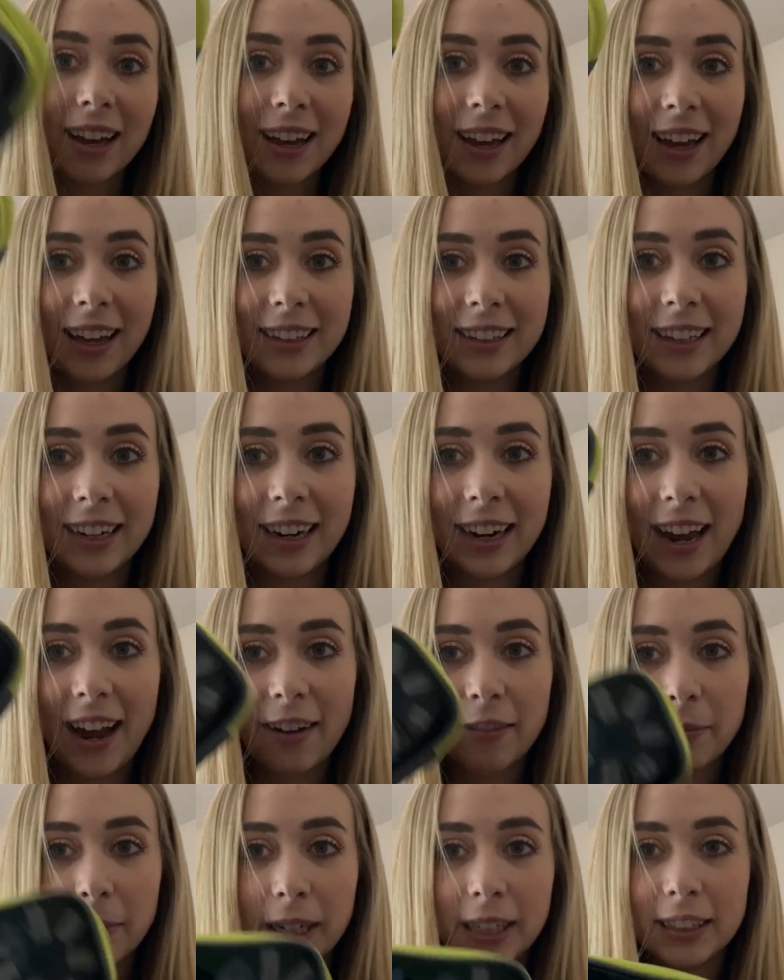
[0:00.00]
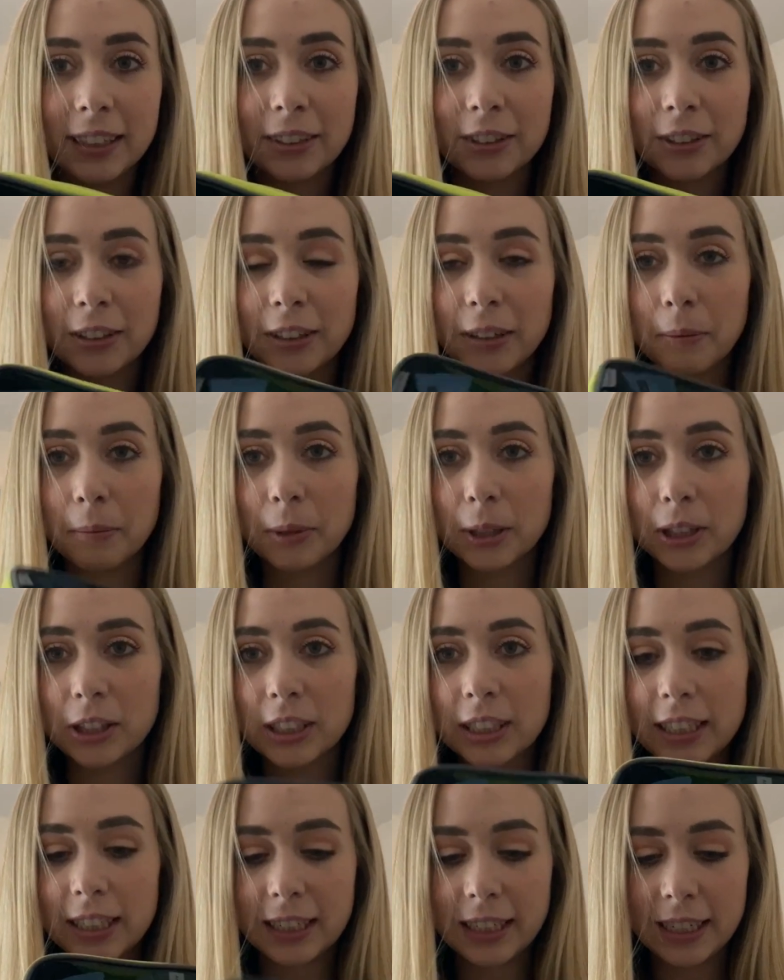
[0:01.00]
And then I have my little
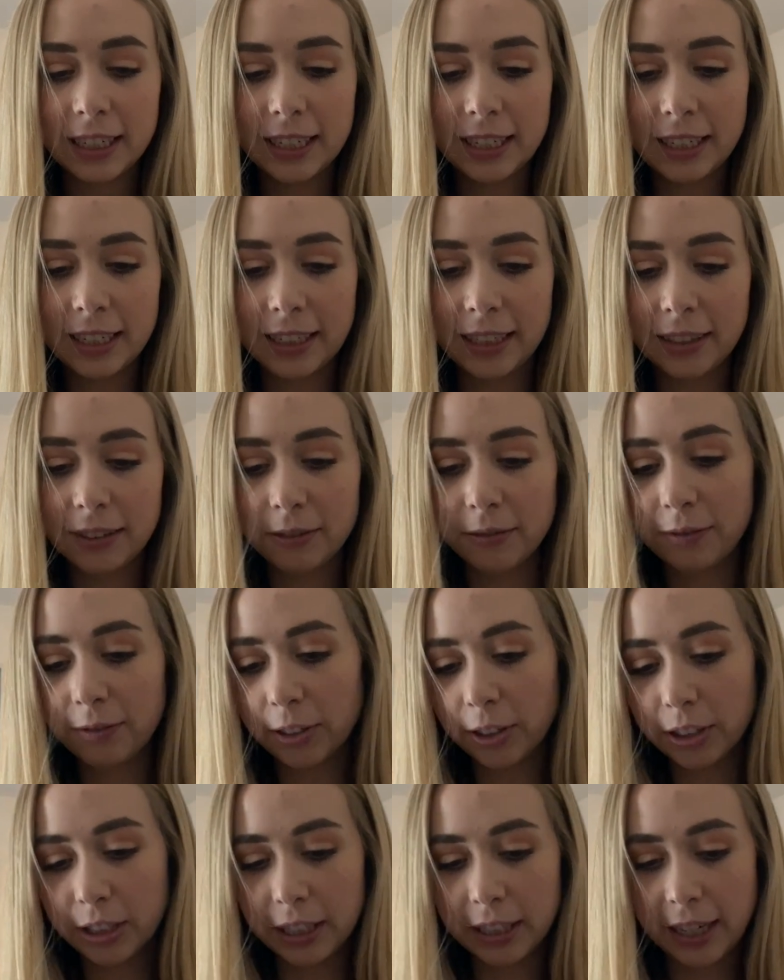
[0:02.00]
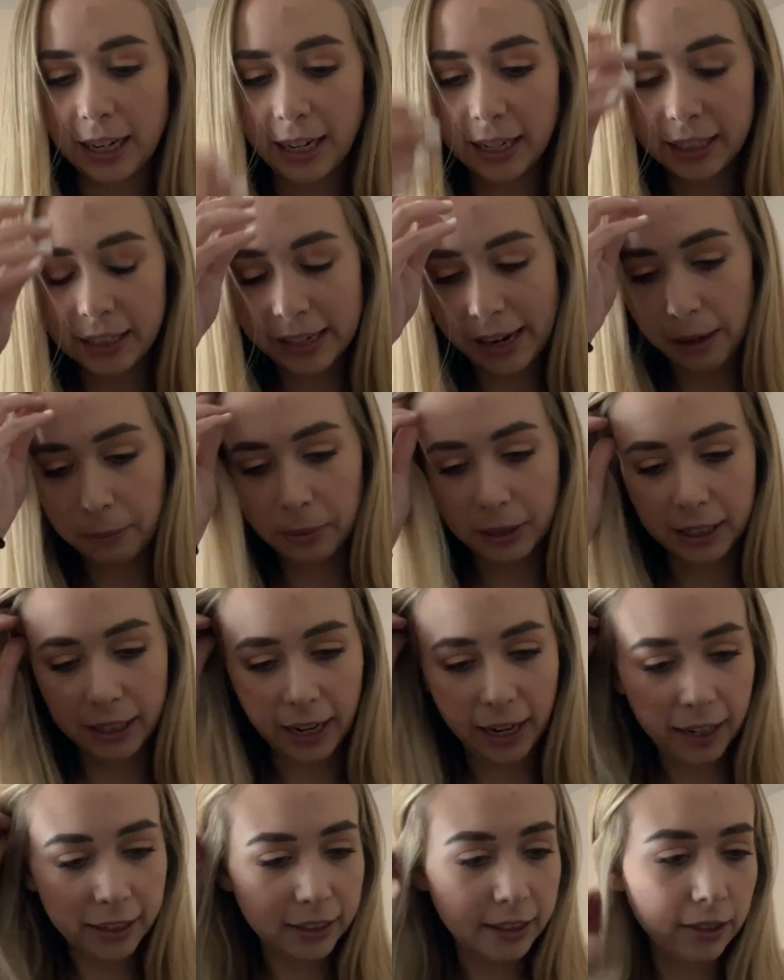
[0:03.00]
emergency first aid type of
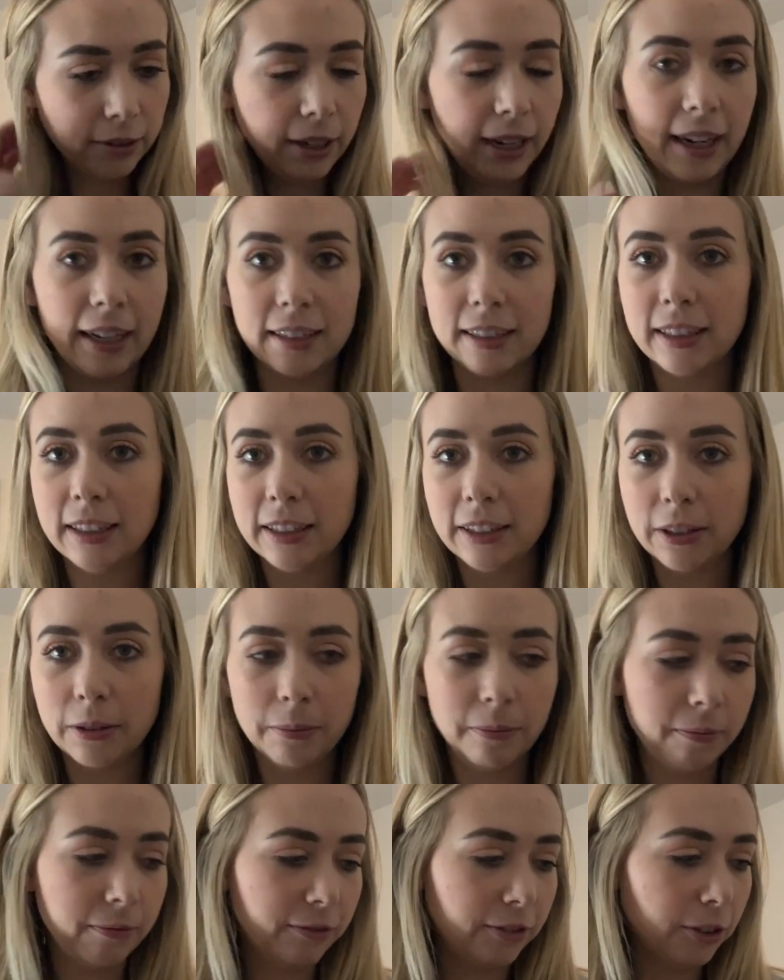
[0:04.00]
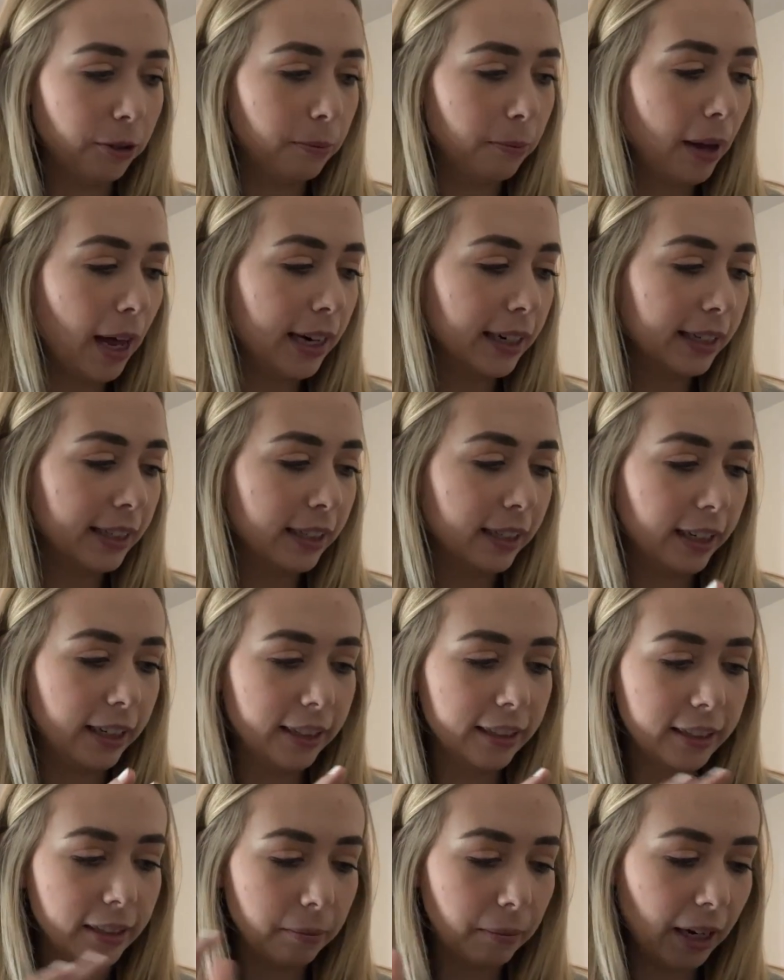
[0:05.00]
kit, so it has a few
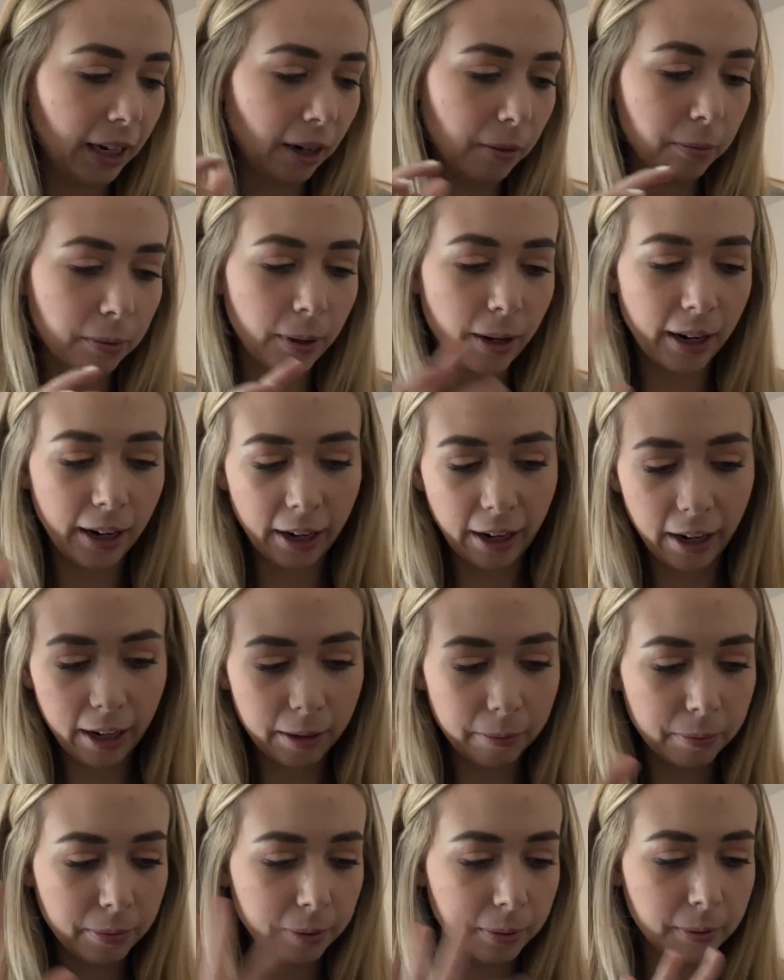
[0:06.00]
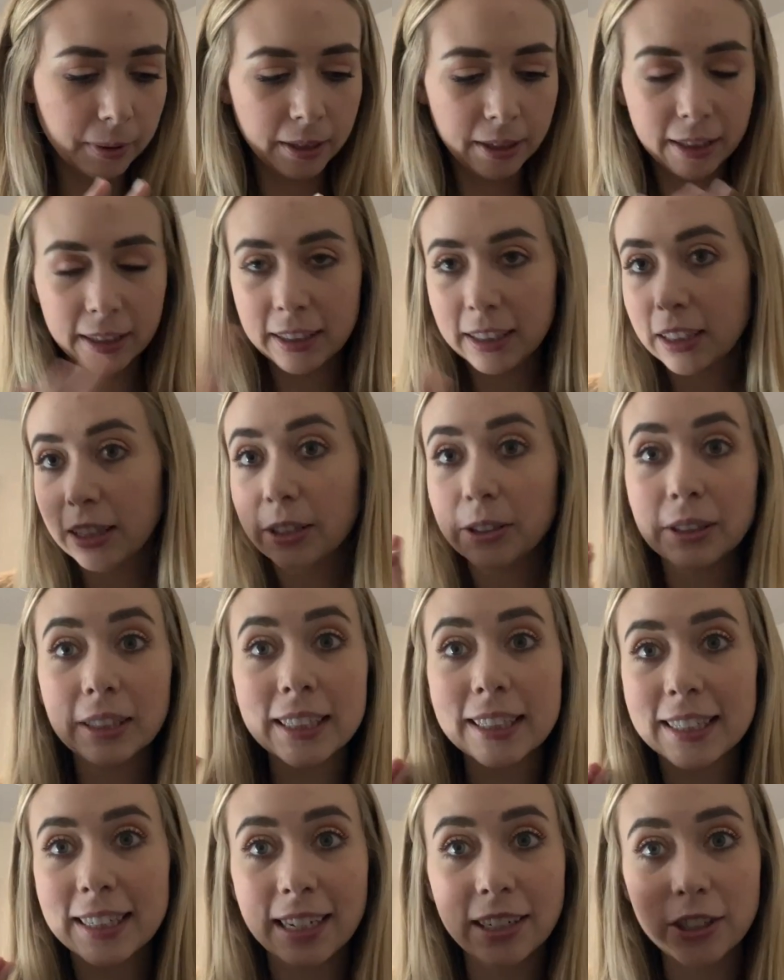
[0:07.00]
medicines, a makeup wipe, little
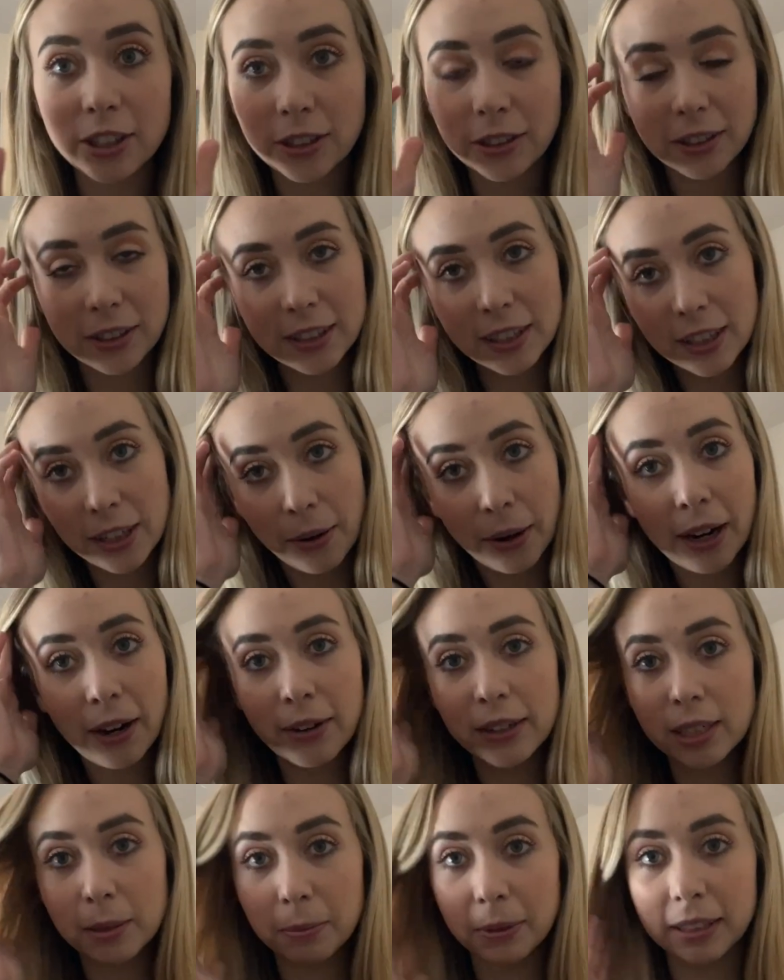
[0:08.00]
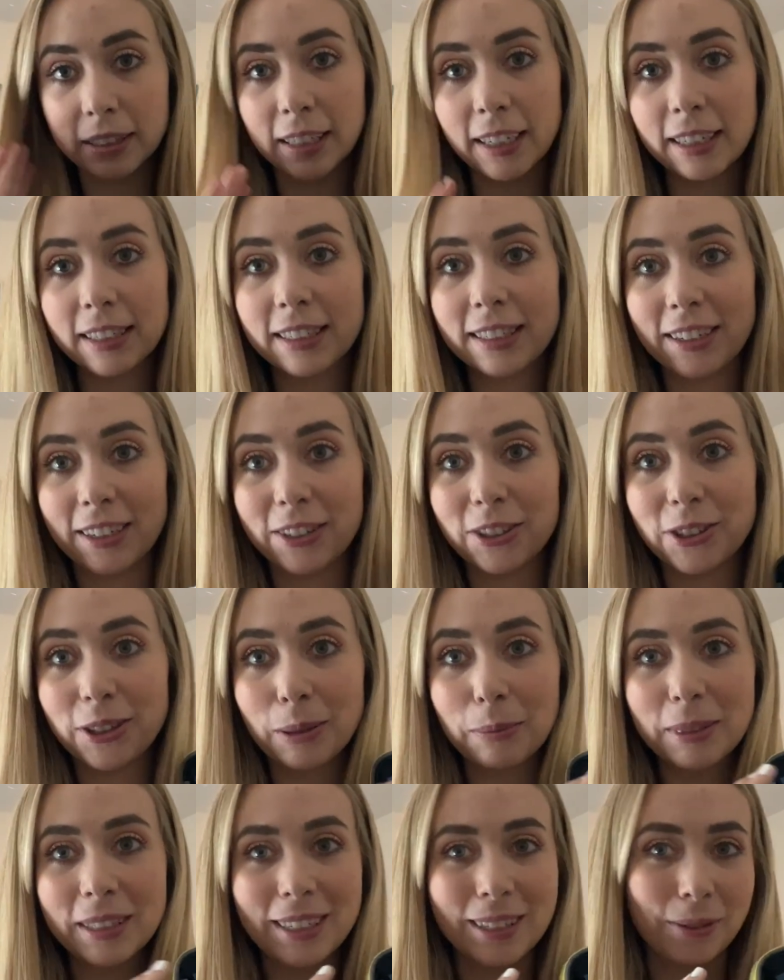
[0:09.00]
essentials, so I always bring this on
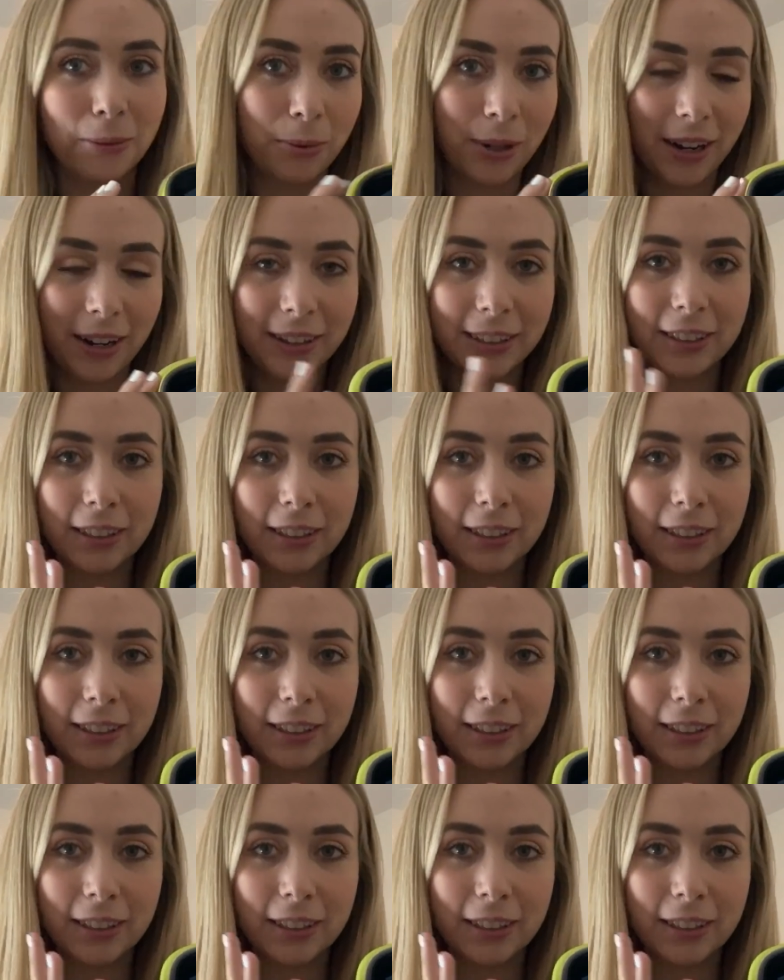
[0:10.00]
trips as well.